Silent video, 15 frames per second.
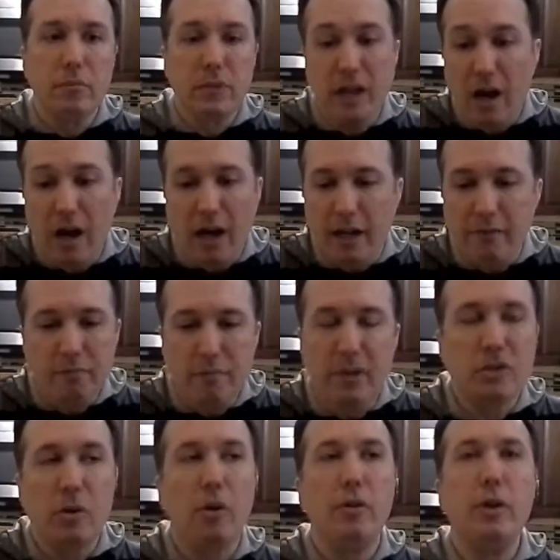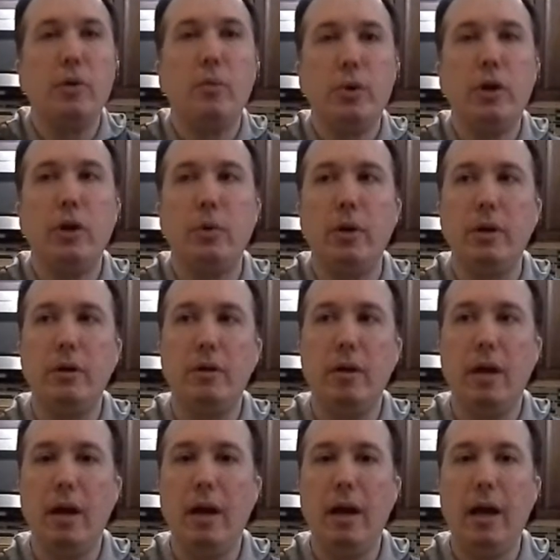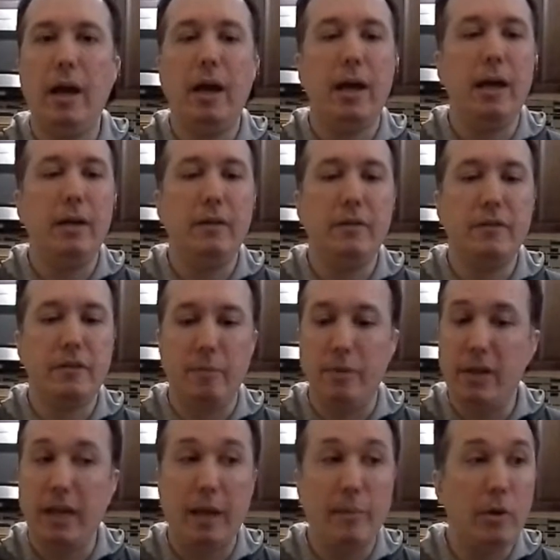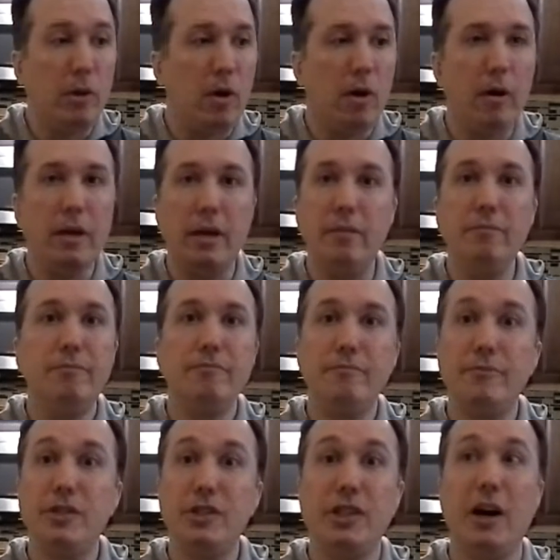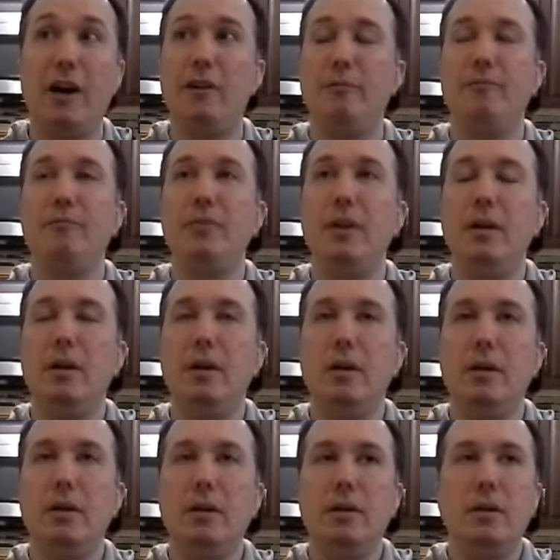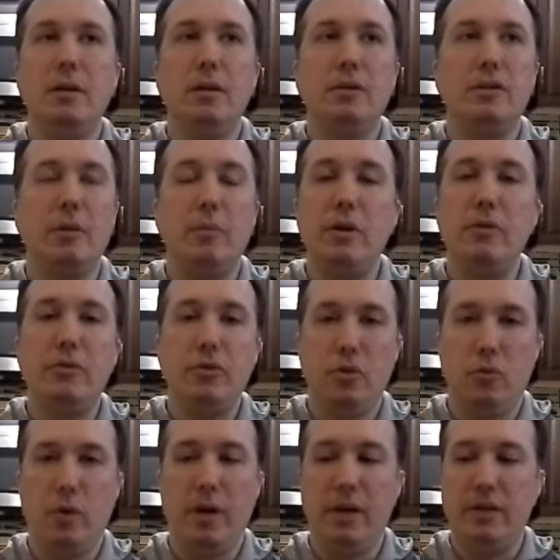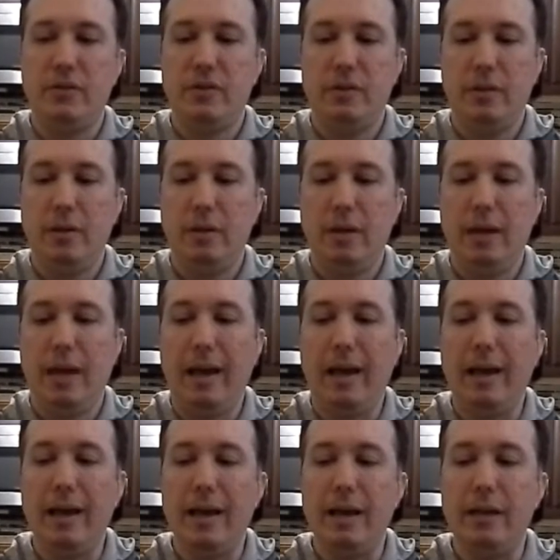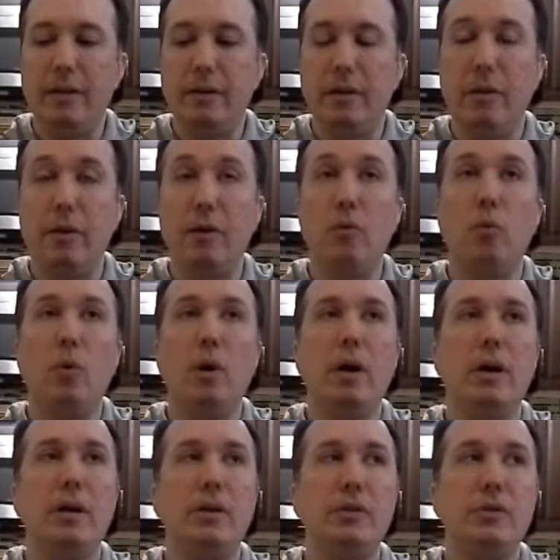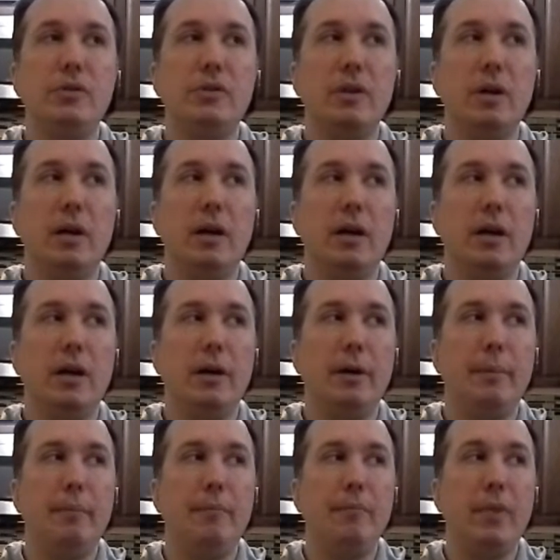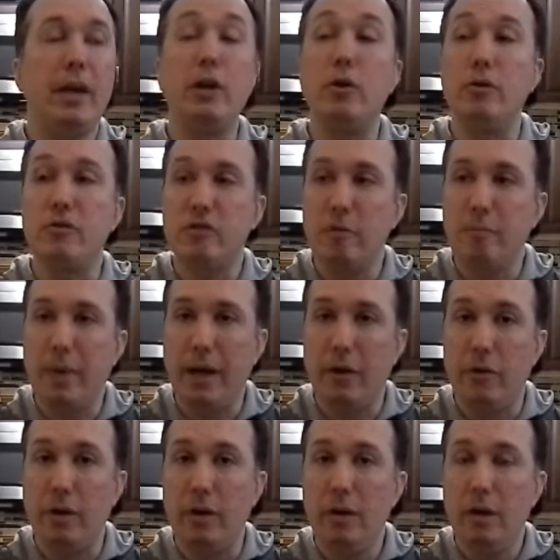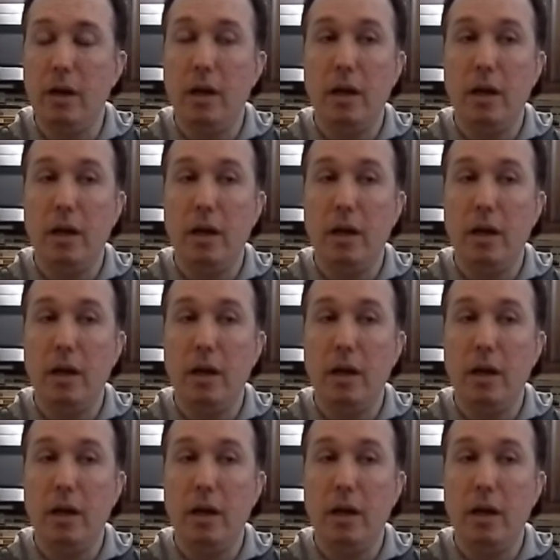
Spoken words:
God. That's all they were doing. And somebody came along and shot them. Someone in their 20s. And there was a good Samaritan